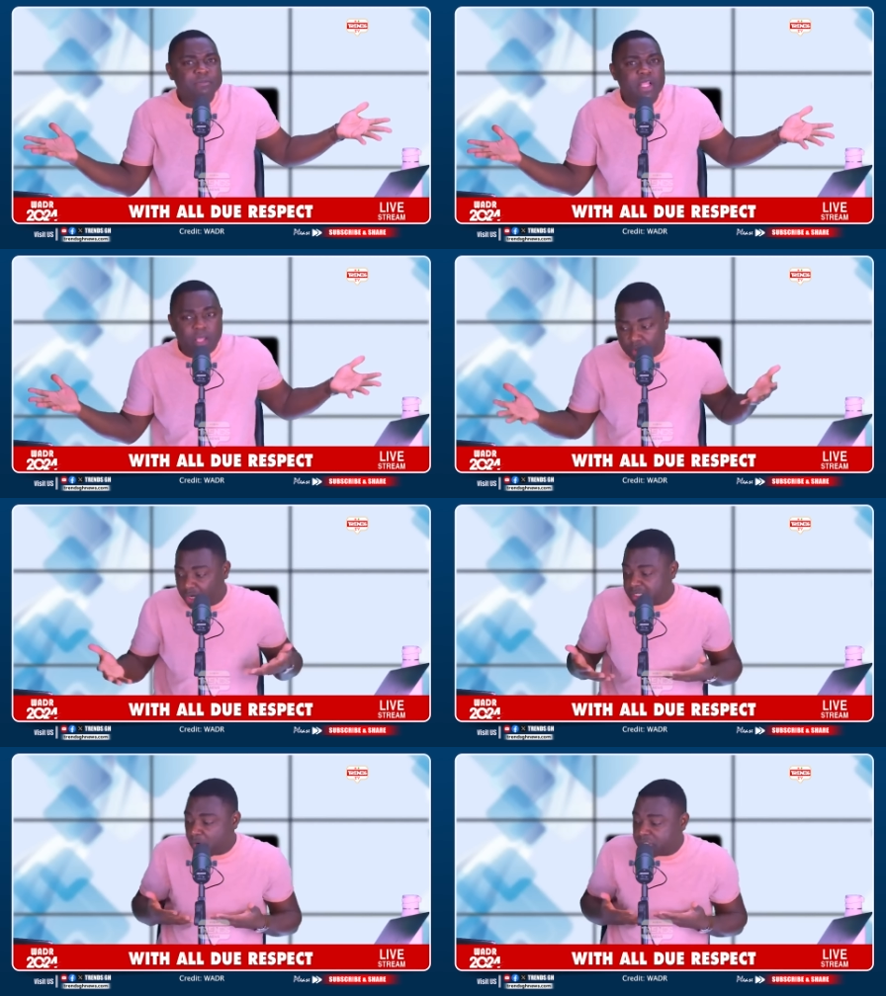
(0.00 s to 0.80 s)

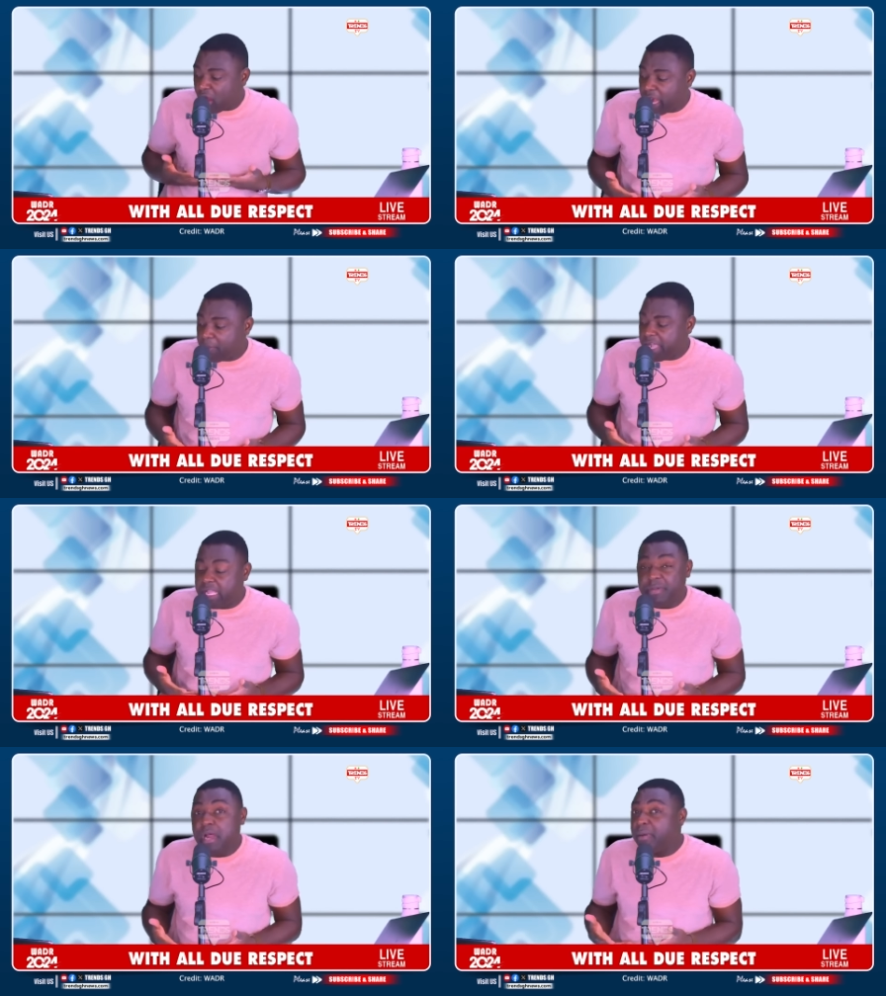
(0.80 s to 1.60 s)
because it was all about give
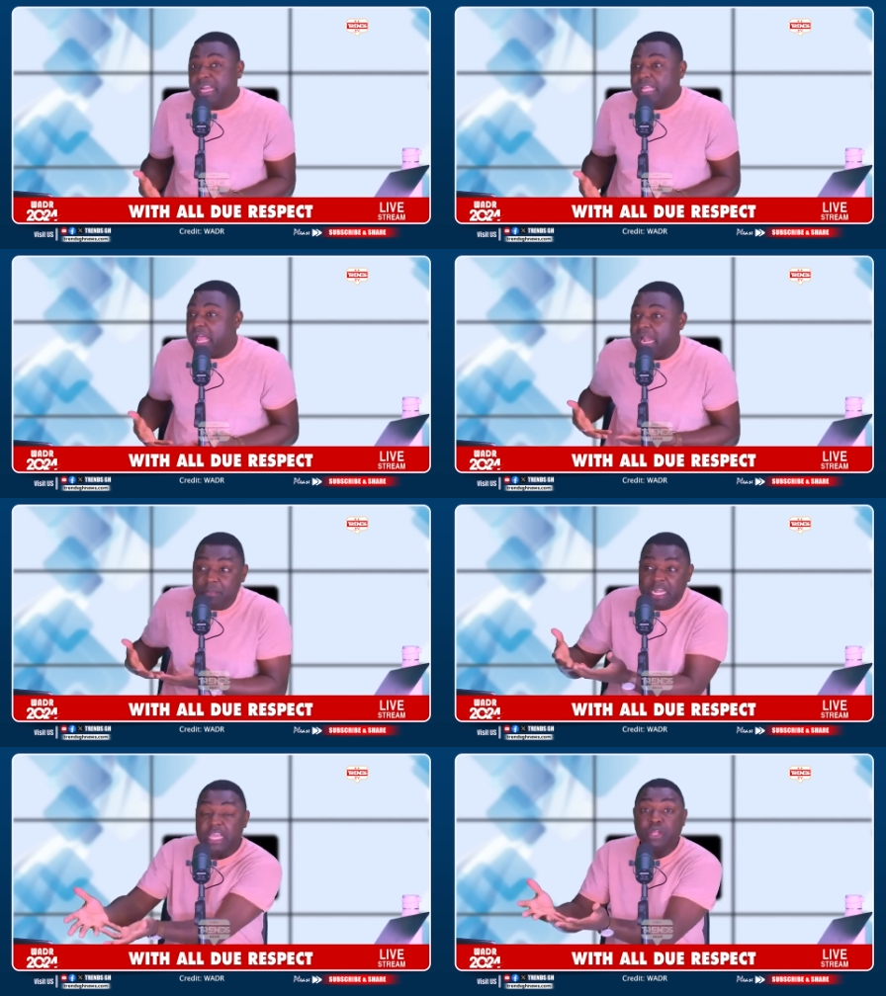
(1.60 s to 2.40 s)
me the money and let me
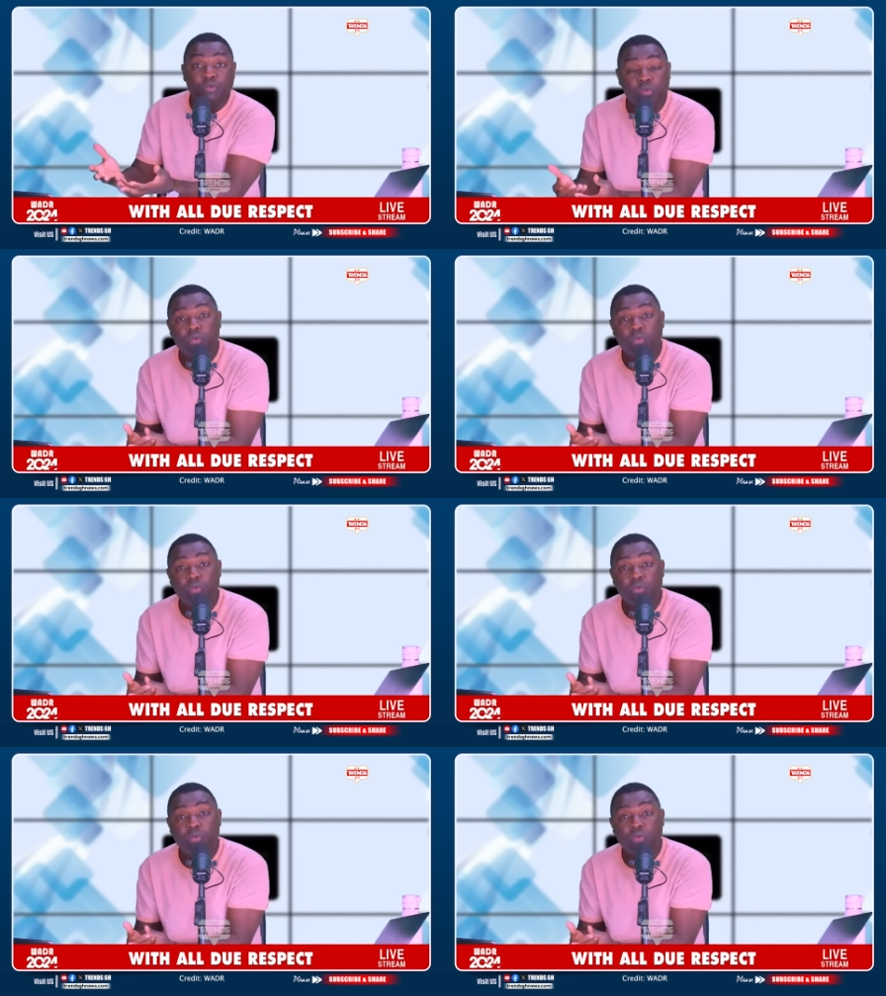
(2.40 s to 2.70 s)
lead you.